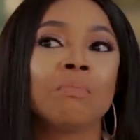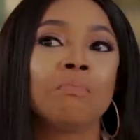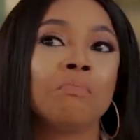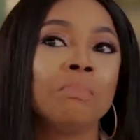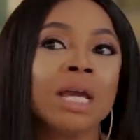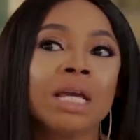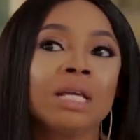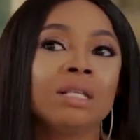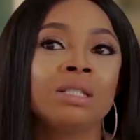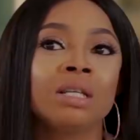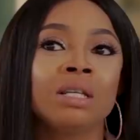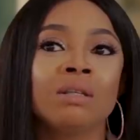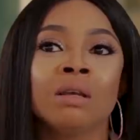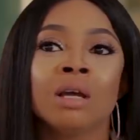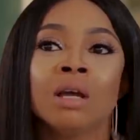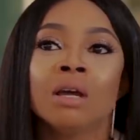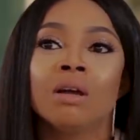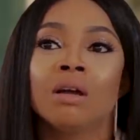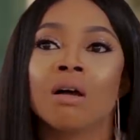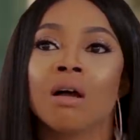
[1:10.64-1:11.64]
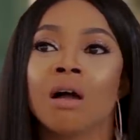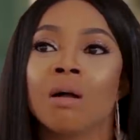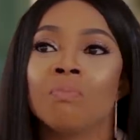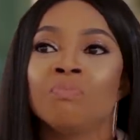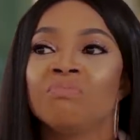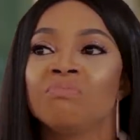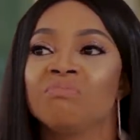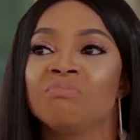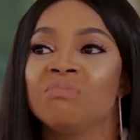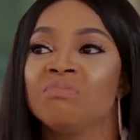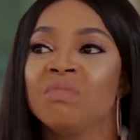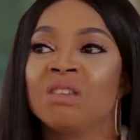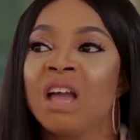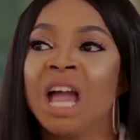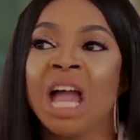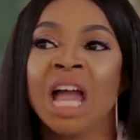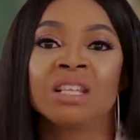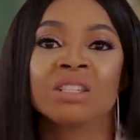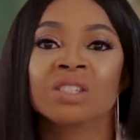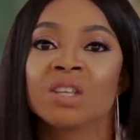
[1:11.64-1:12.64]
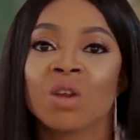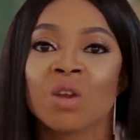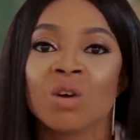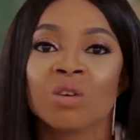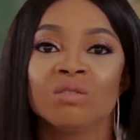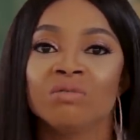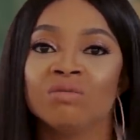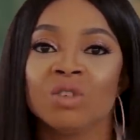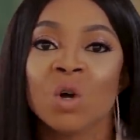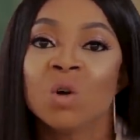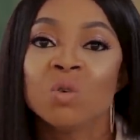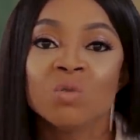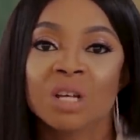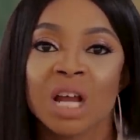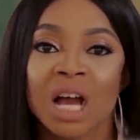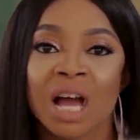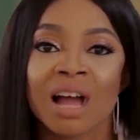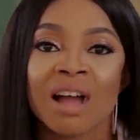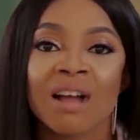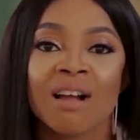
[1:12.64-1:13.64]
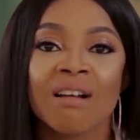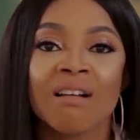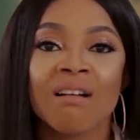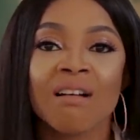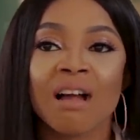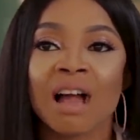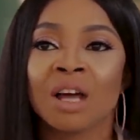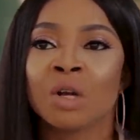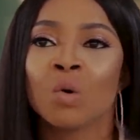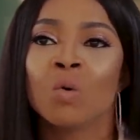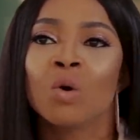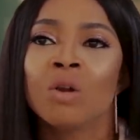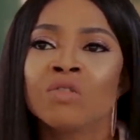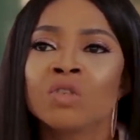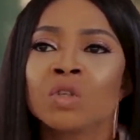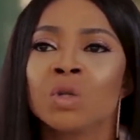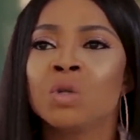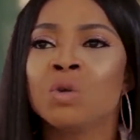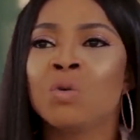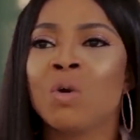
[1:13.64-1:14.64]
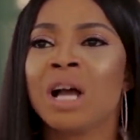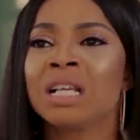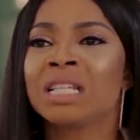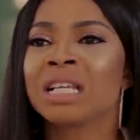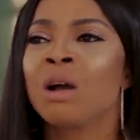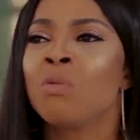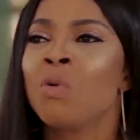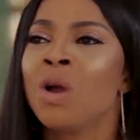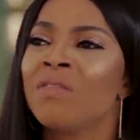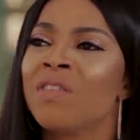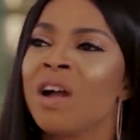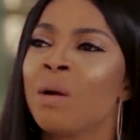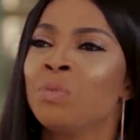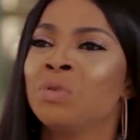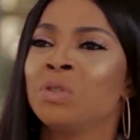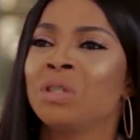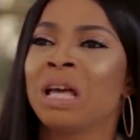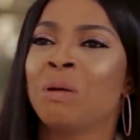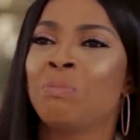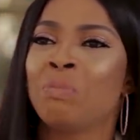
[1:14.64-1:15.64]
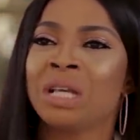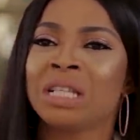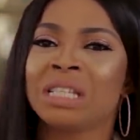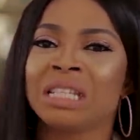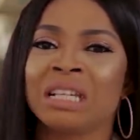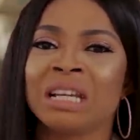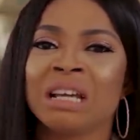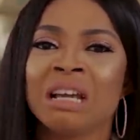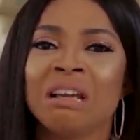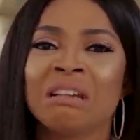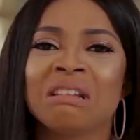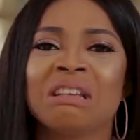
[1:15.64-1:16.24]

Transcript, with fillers: amazing um, hair salon owner, and all of a sudden you ask, whatever happened to that person?